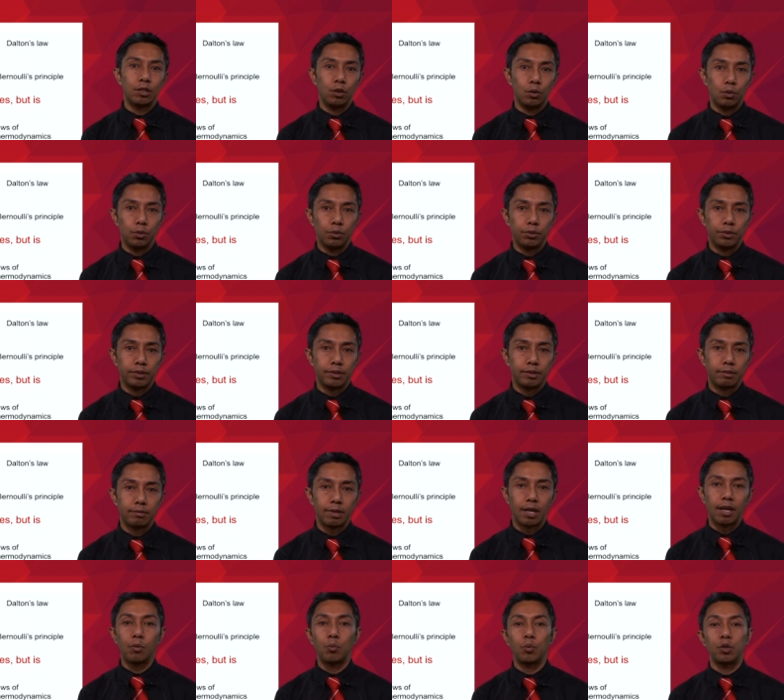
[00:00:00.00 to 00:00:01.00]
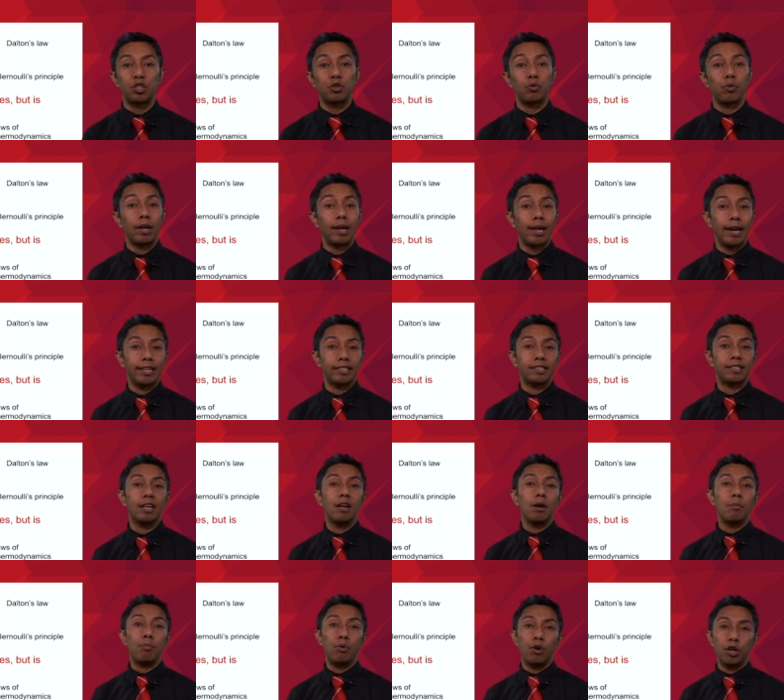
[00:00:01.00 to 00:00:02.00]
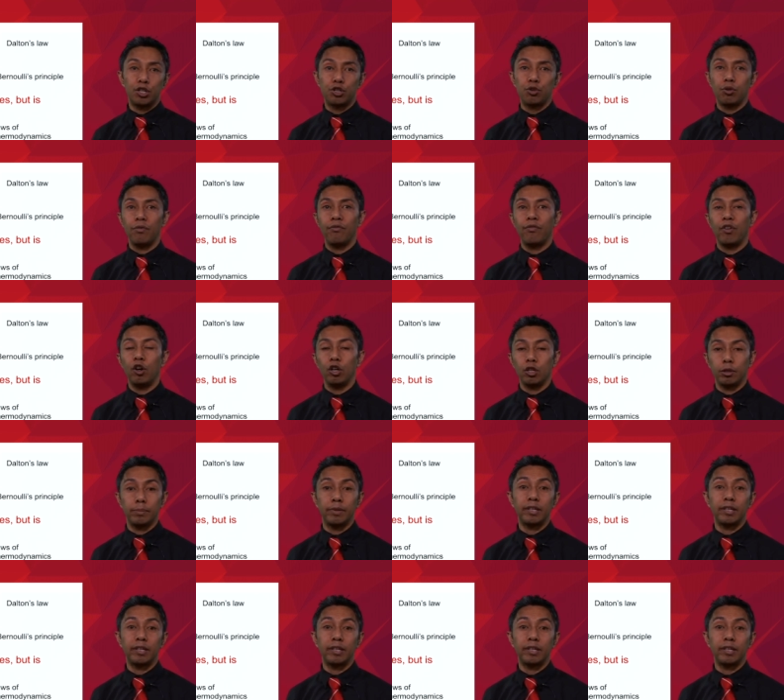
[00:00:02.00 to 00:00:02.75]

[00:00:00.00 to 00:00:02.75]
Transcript: laws, okay, which relates pressure and volume.